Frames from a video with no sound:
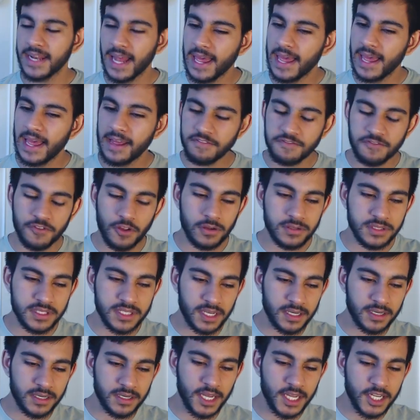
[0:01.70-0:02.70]
and I have not
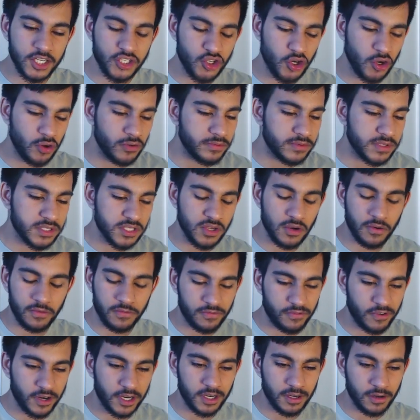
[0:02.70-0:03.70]
done an intro in so
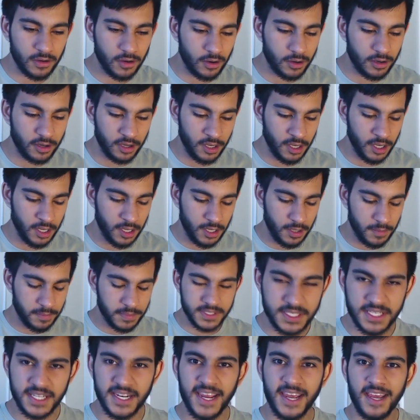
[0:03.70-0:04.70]
freaking long.
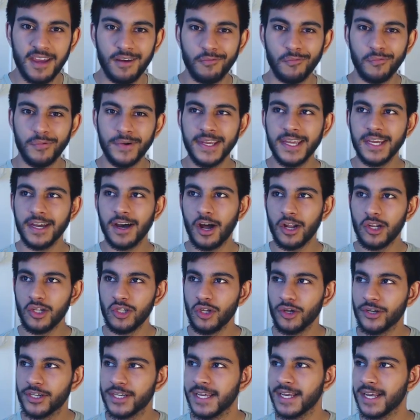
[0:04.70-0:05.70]
But today we are
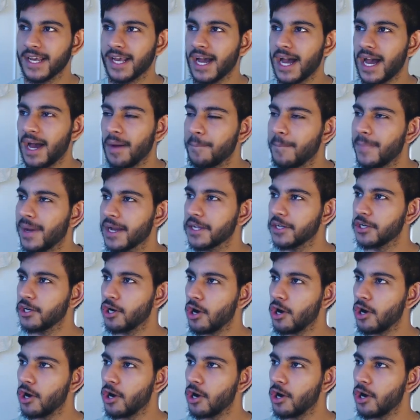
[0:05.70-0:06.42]
looking at my